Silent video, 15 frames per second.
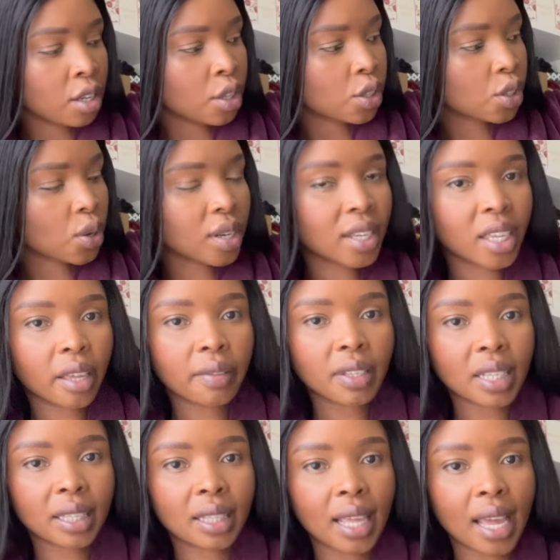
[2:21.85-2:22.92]
So it gives
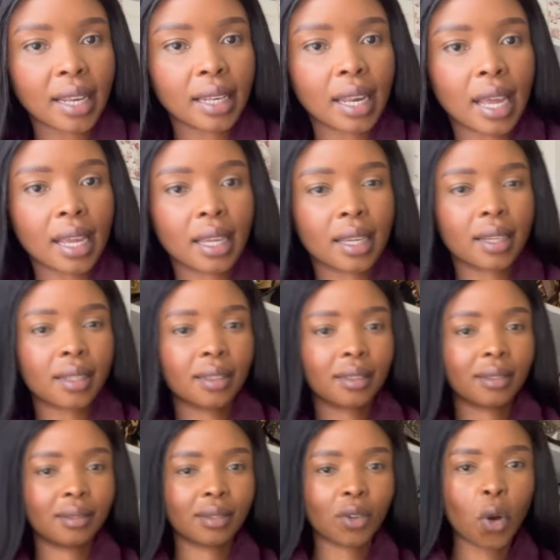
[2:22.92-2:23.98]
it that like
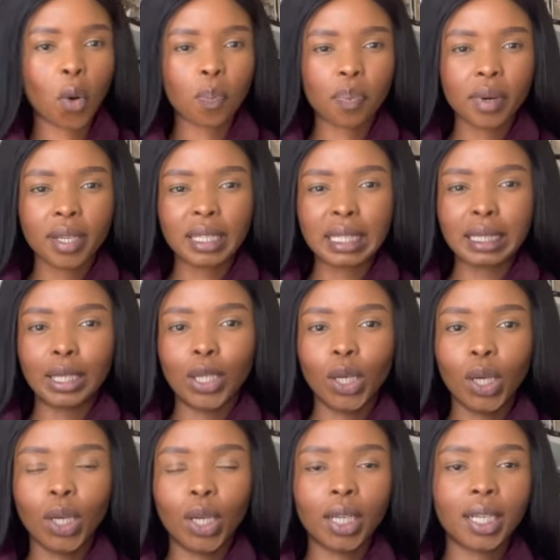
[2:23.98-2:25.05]
corporate
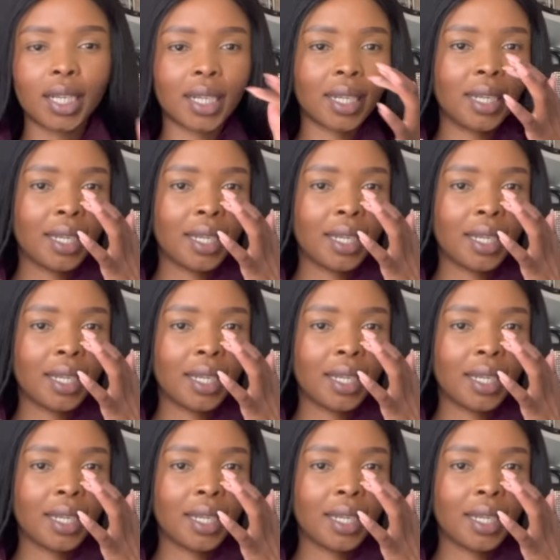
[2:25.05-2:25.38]
look.